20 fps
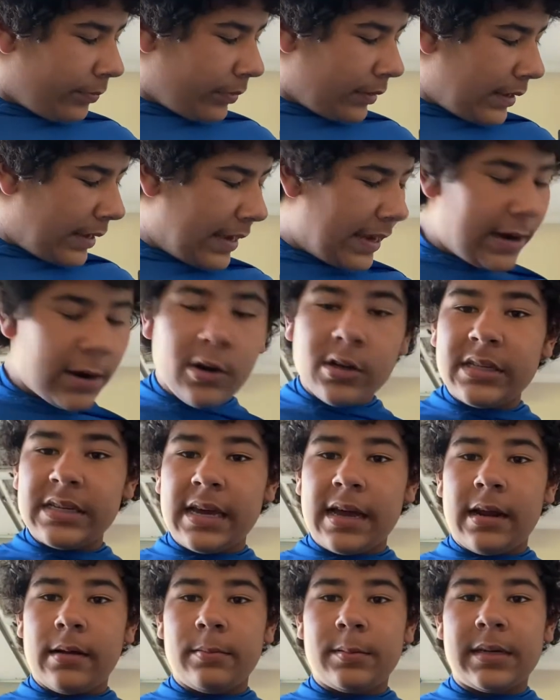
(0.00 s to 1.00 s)
gear
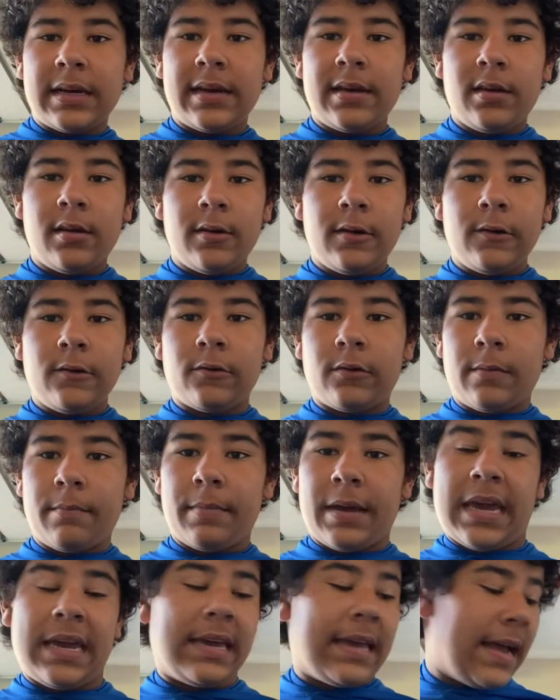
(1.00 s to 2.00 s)
setups I use, from
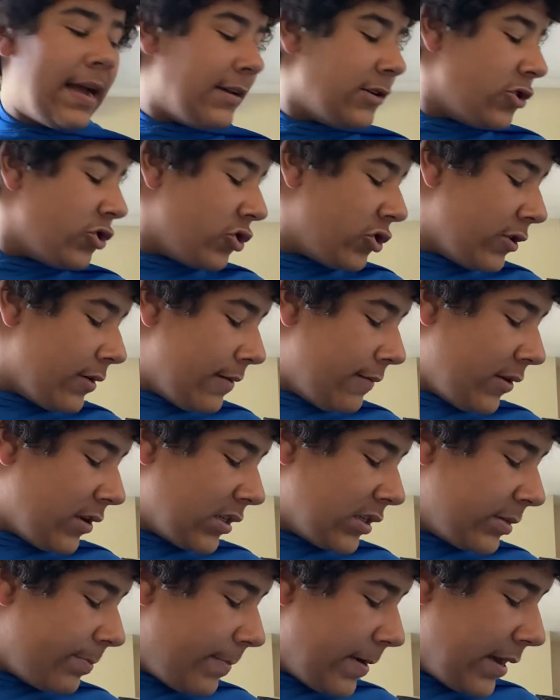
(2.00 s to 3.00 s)
baitcaster to even a
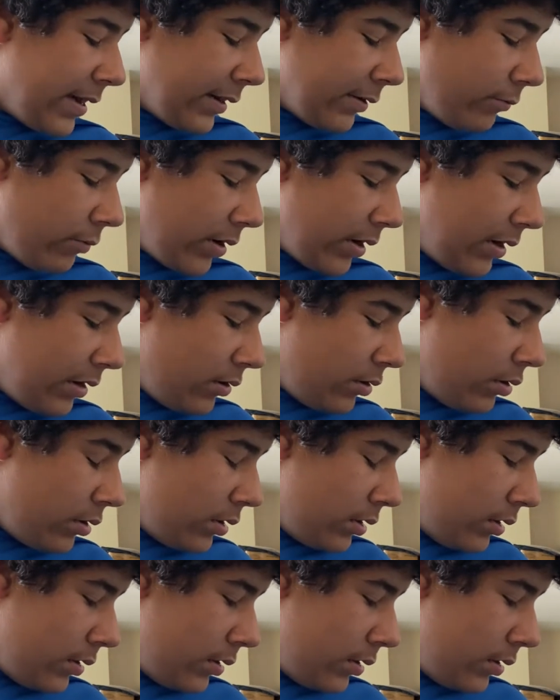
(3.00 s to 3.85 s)
spinning reel,